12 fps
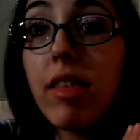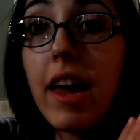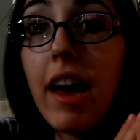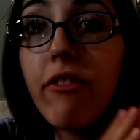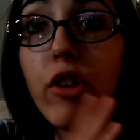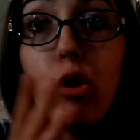They
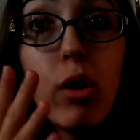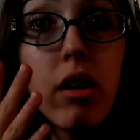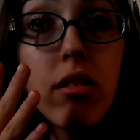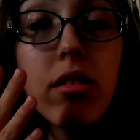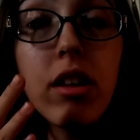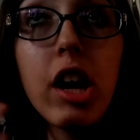have nowhere
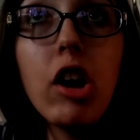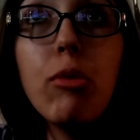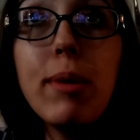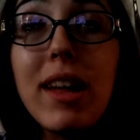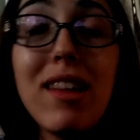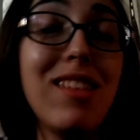else to
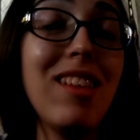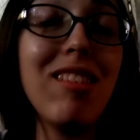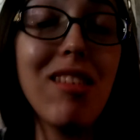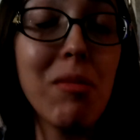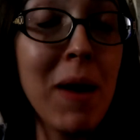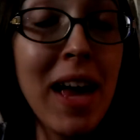go because
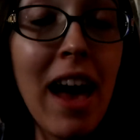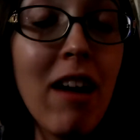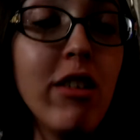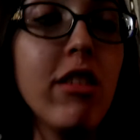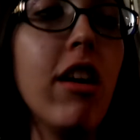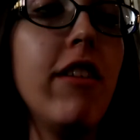this is my
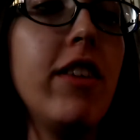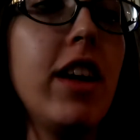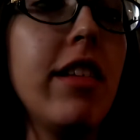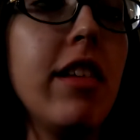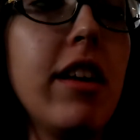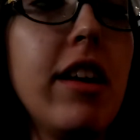house,
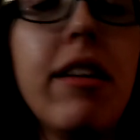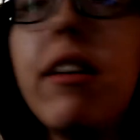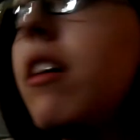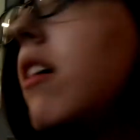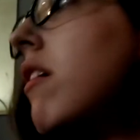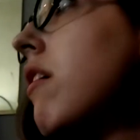obviously.
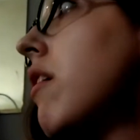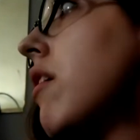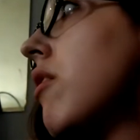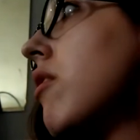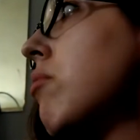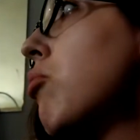
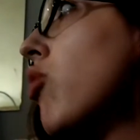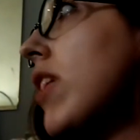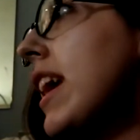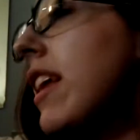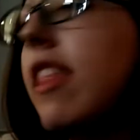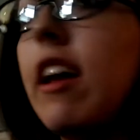It's more
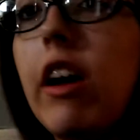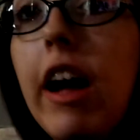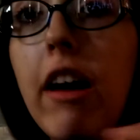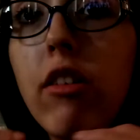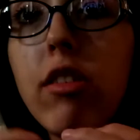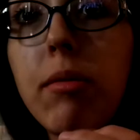like their
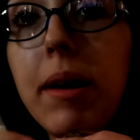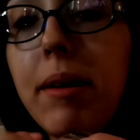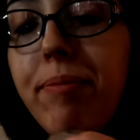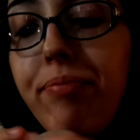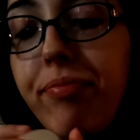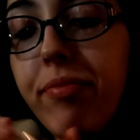house,
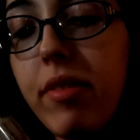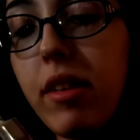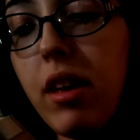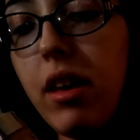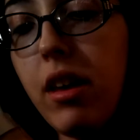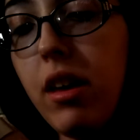but.
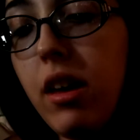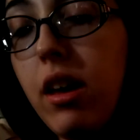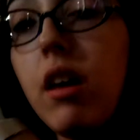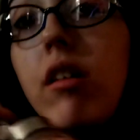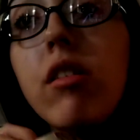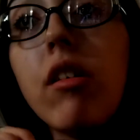
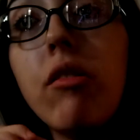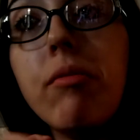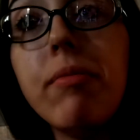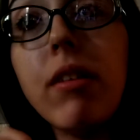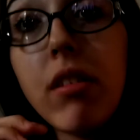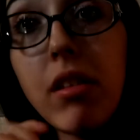So,
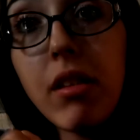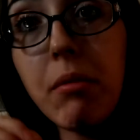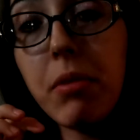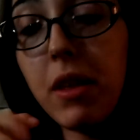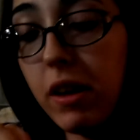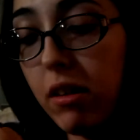this is
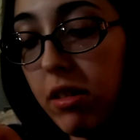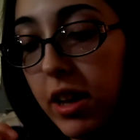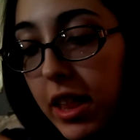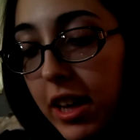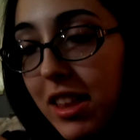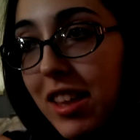something else
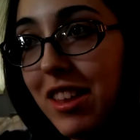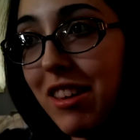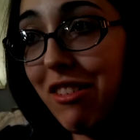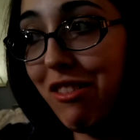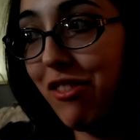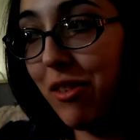I like to
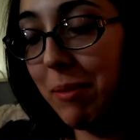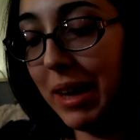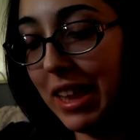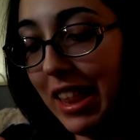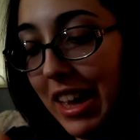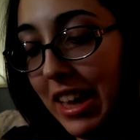do for my
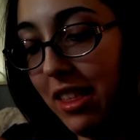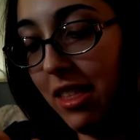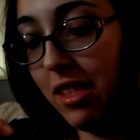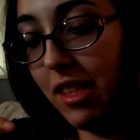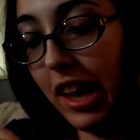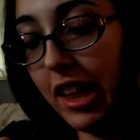clients.
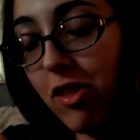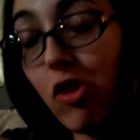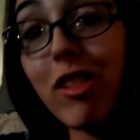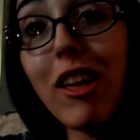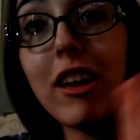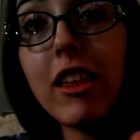I
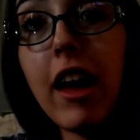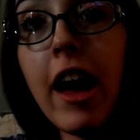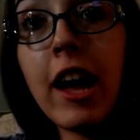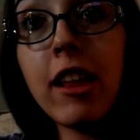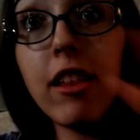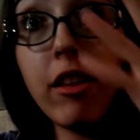just like to
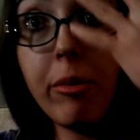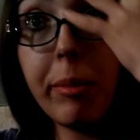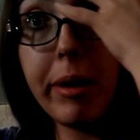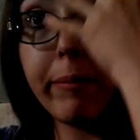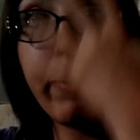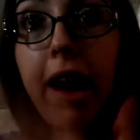add a little
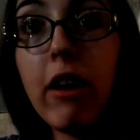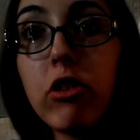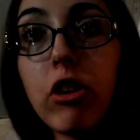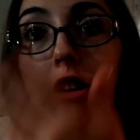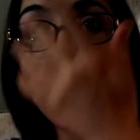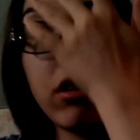bit of
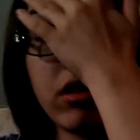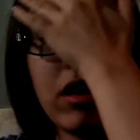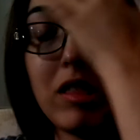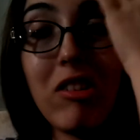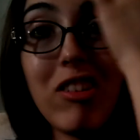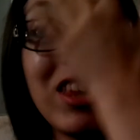powder
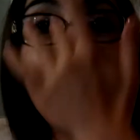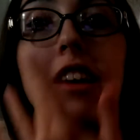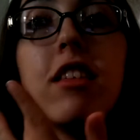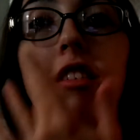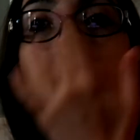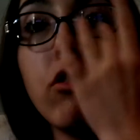to their
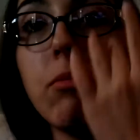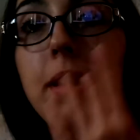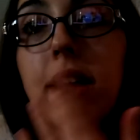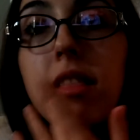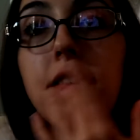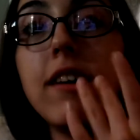T zone
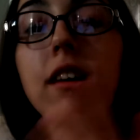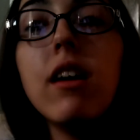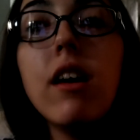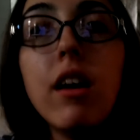mainly.